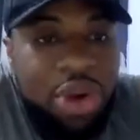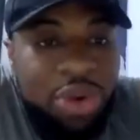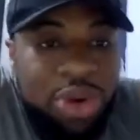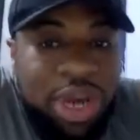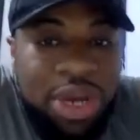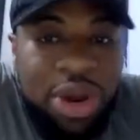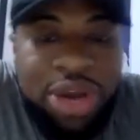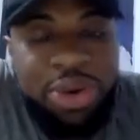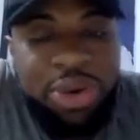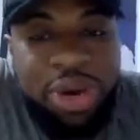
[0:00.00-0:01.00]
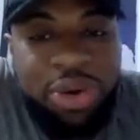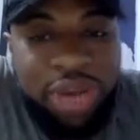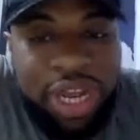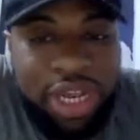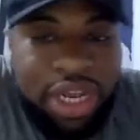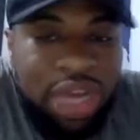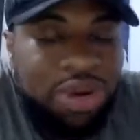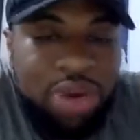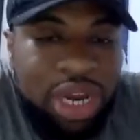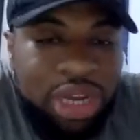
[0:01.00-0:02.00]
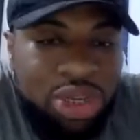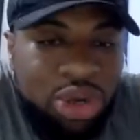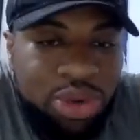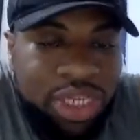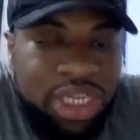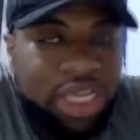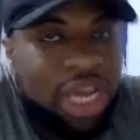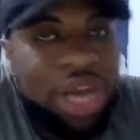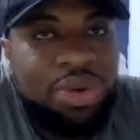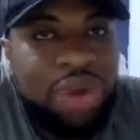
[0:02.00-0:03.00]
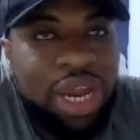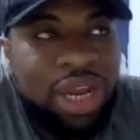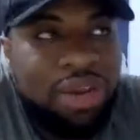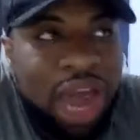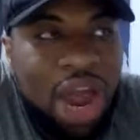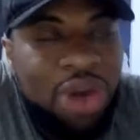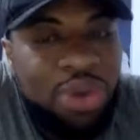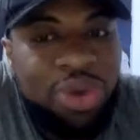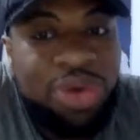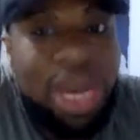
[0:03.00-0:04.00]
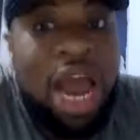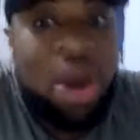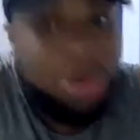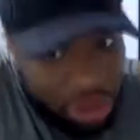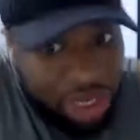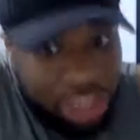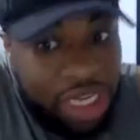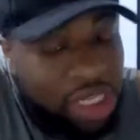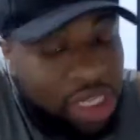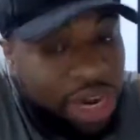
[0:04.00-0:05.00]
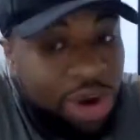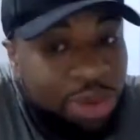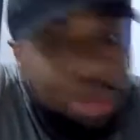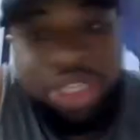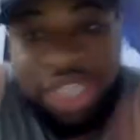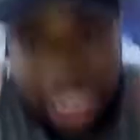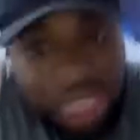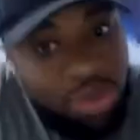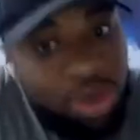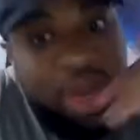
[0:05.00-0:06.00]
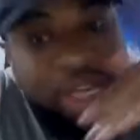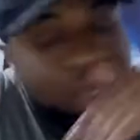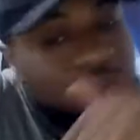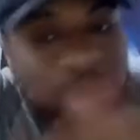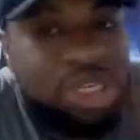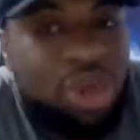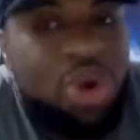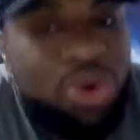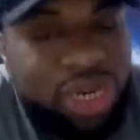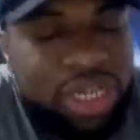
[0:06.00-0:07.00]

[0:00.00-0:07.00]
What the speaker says: You already know I don't rate Aurier. I don't rate Doherty. I don't rate Alderweireld. Now, not that saying he's terrible. Just he's regressed. He's old, isn't it?